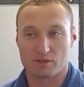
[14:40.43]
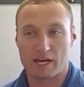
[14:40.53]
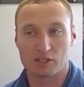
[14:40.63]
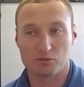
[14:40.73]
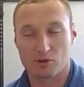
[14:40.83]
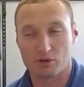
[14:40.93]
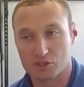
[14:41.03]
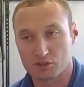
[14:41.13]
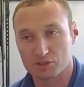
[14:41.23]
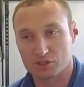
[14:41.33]

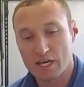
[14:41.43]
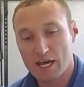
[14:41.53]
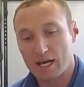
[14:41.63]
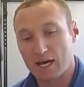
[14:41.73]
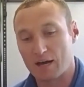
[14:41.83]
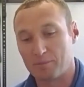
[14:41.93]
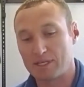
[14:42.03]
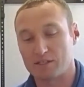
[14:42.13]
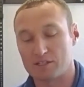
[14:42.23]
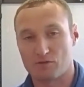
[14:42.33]
acupuncture is
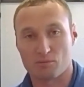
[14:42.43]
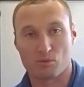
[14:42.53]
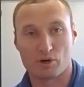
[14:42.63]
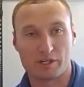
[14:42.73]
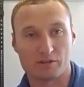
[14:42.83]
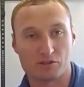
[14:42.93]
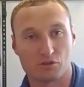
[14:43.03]
hitting different meridians.